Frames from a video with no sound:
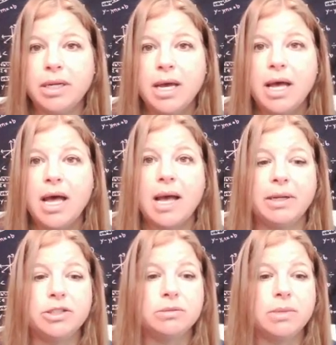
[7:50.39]
I'm going
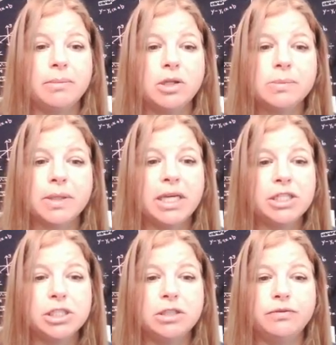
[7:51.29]
to do my
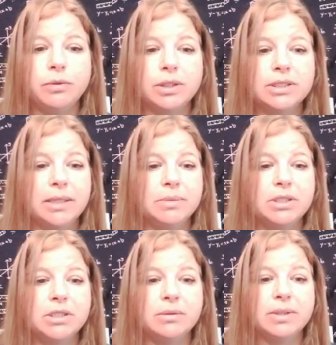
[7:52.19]
multiplication. 4 times
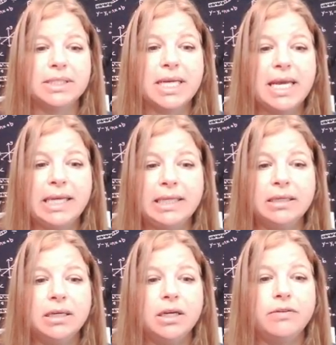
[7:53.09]
2 is 8.